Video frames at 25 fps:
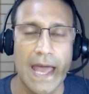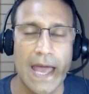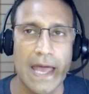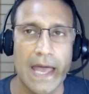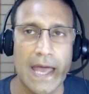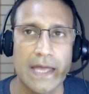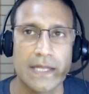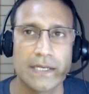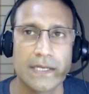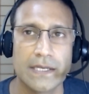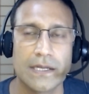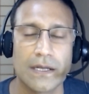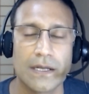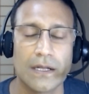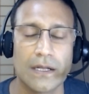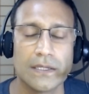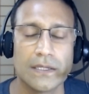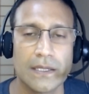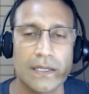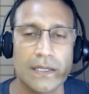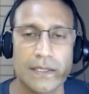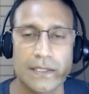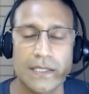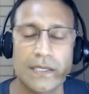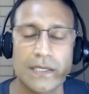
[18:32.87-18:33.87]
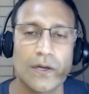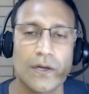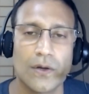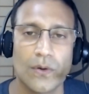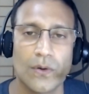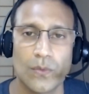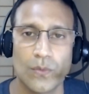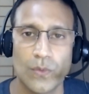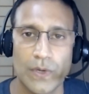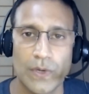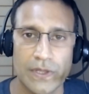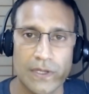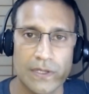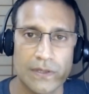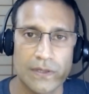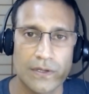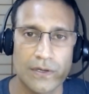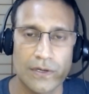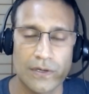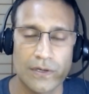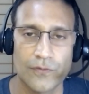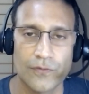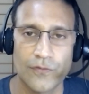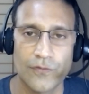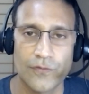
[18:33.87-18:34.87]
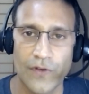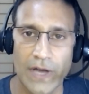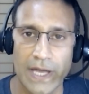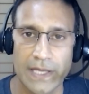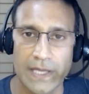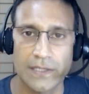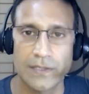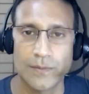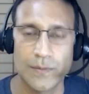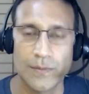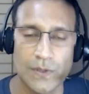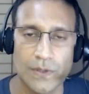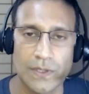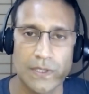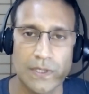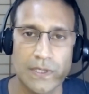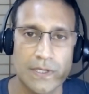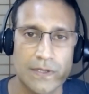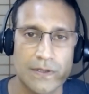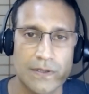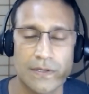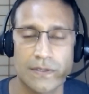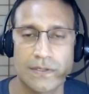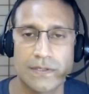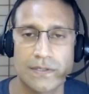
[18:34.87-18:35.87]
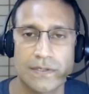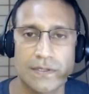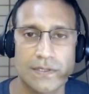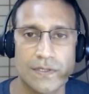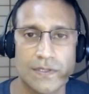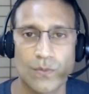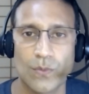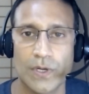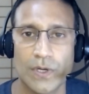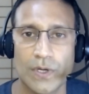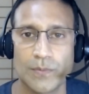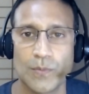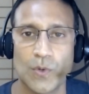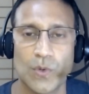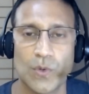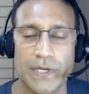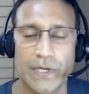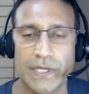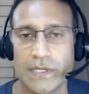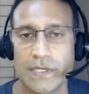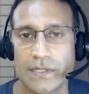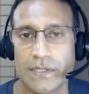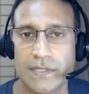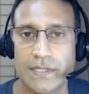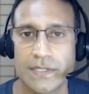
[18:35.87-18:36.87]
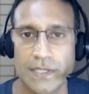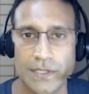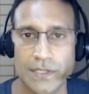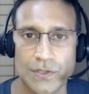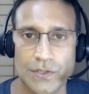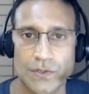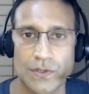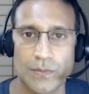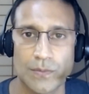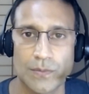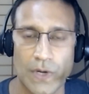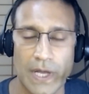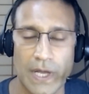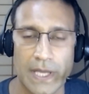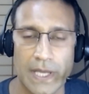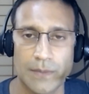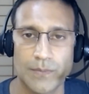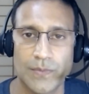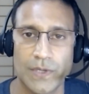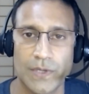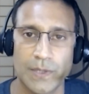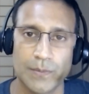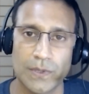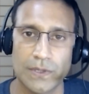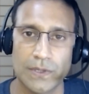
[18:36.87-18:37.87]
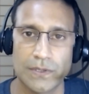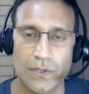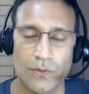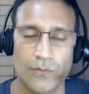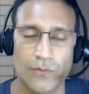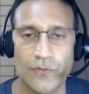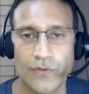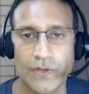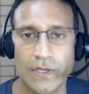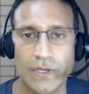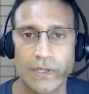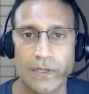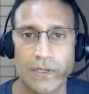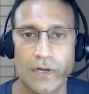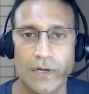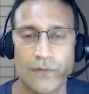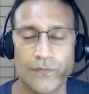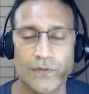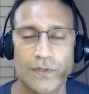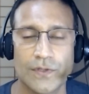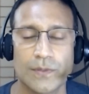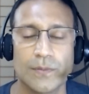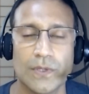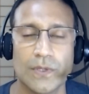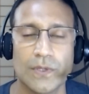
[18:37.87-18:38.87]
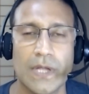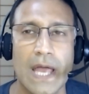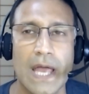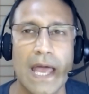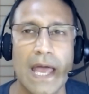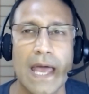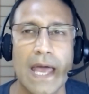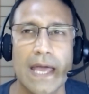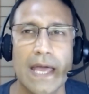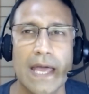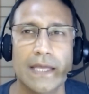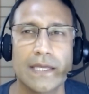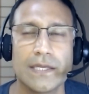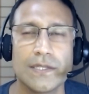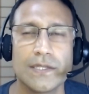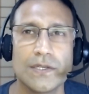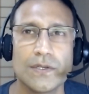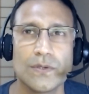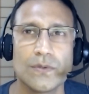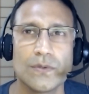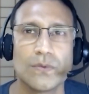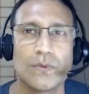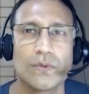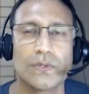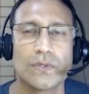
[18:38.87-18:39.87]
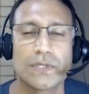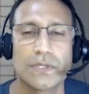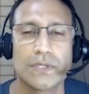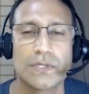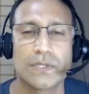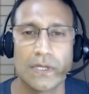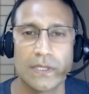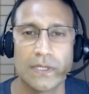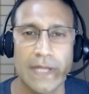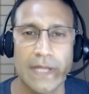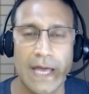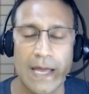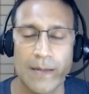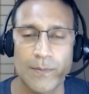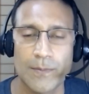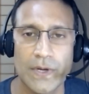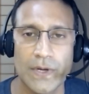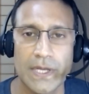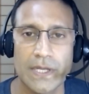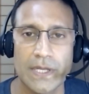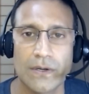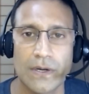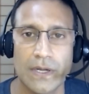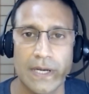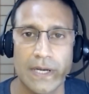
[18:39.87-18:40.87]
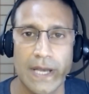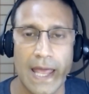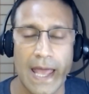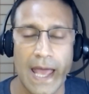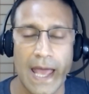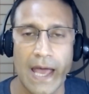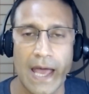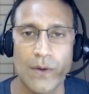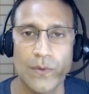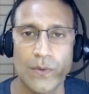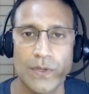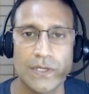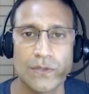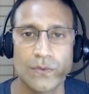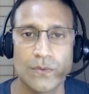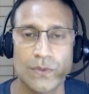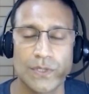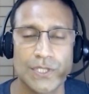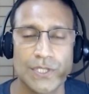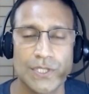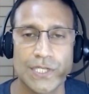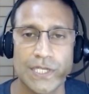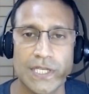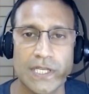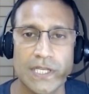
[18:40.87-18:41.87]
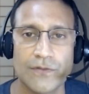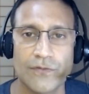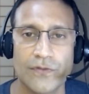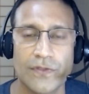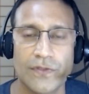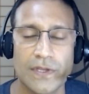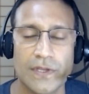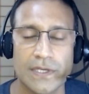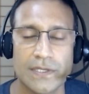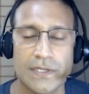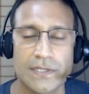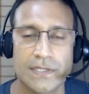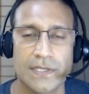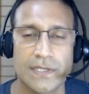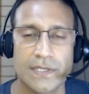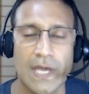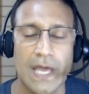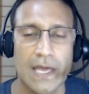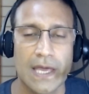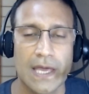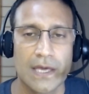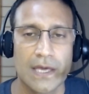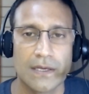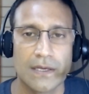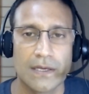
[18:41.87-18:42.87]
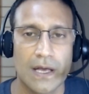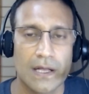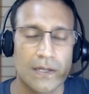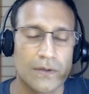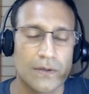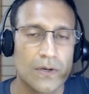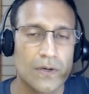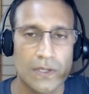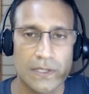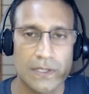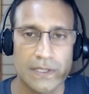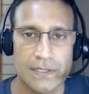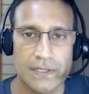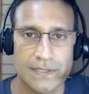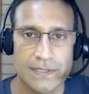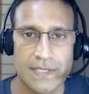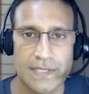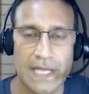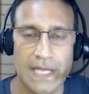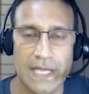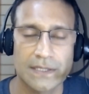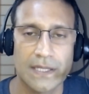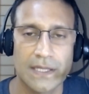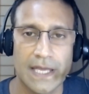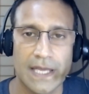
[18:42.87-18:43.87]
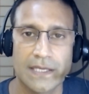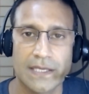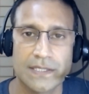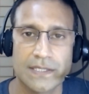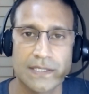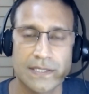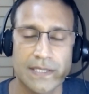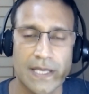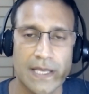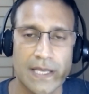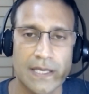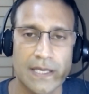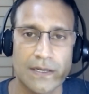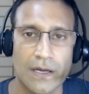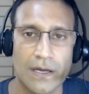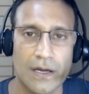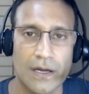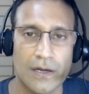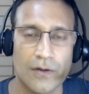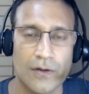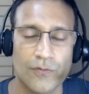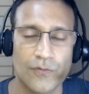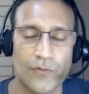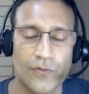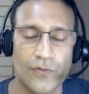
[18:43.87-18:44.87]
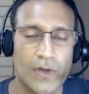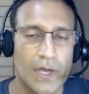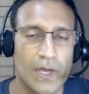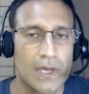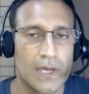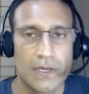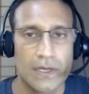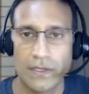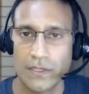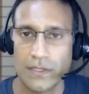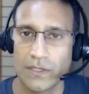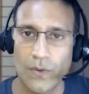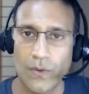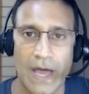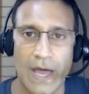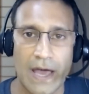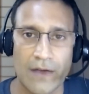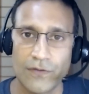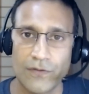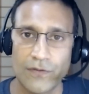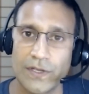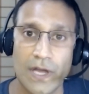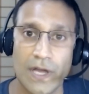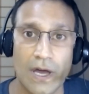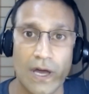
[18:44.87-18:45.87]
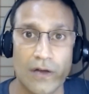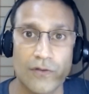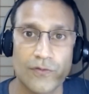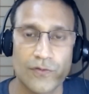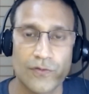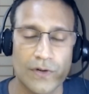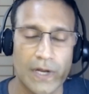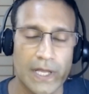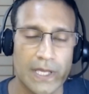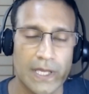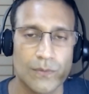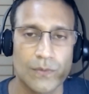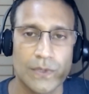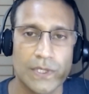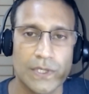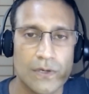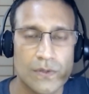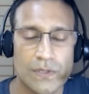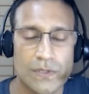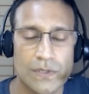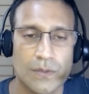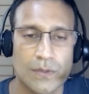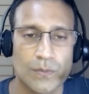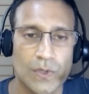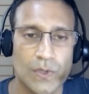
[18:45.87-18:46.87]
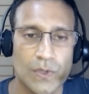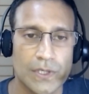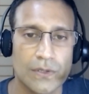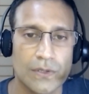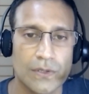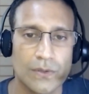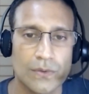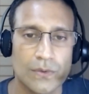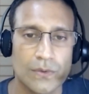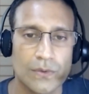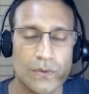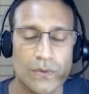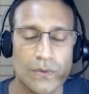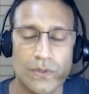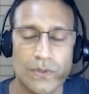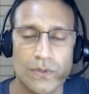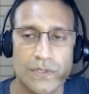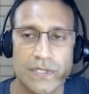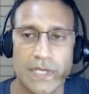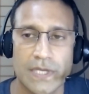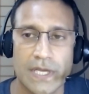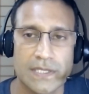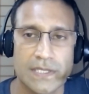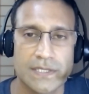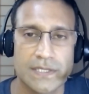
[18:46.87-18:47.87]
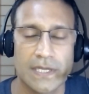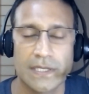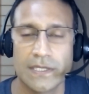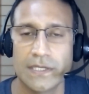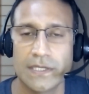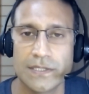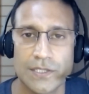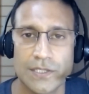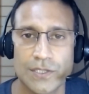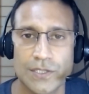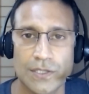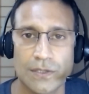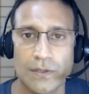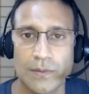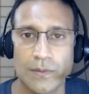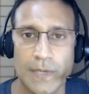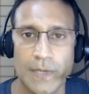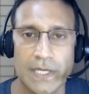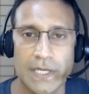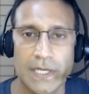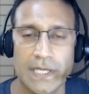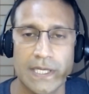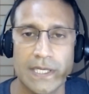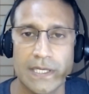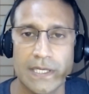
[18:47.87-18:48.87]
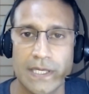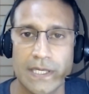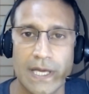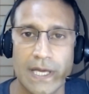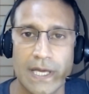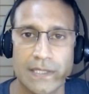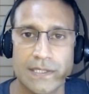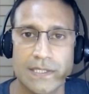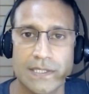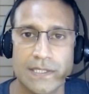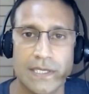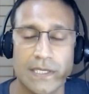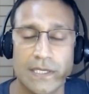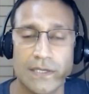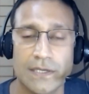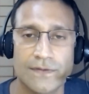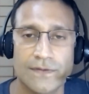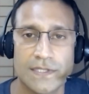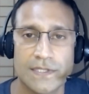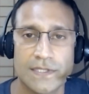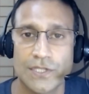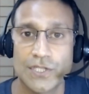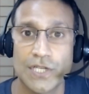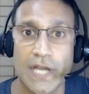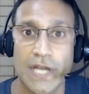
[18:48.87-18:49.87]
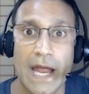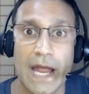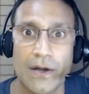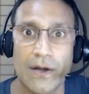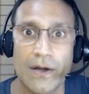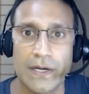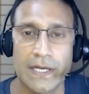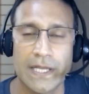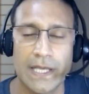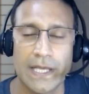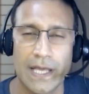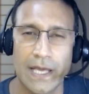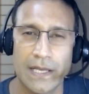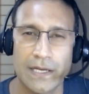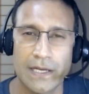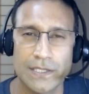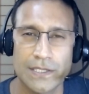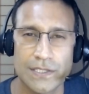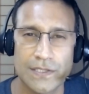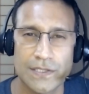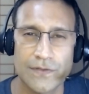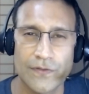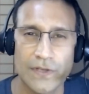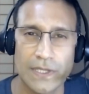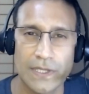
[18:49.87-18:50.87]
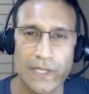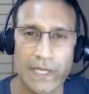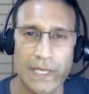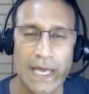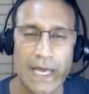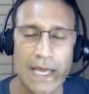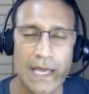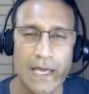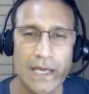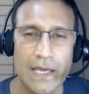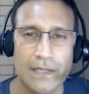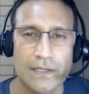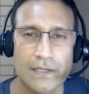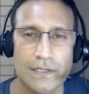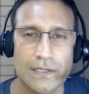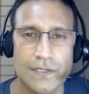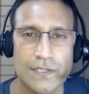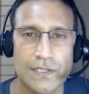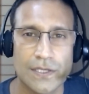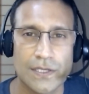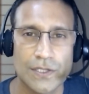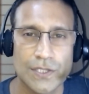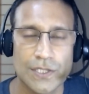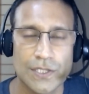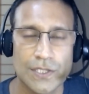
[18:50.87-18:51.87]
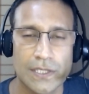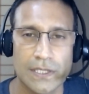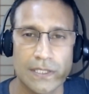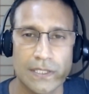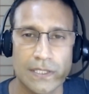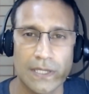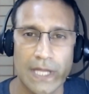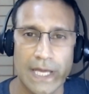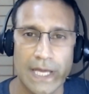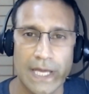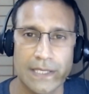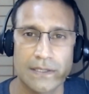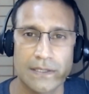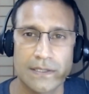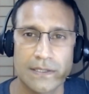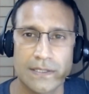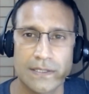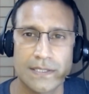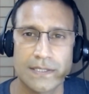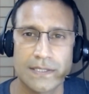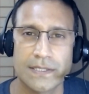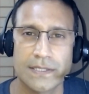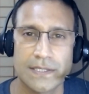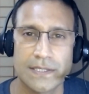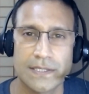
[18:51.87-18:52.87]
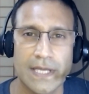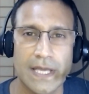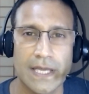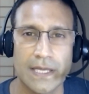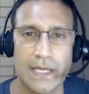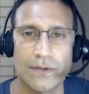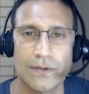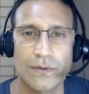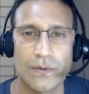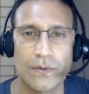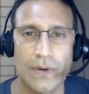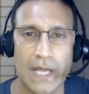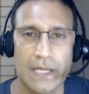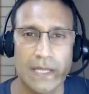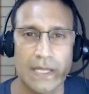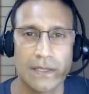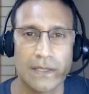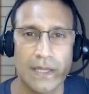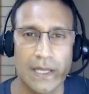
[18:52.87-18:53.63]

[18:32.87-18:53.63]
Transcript: And, you know, within the FI community, there's this one more year syndrome, right? People don't feel comfortable. Can you elaborate on how you achieve this, I'll call it a Zen-like state of you have enough, right? We know someone who says any additional money he gets, he gives to charity. And I just feel like that's such an enlightened state, right?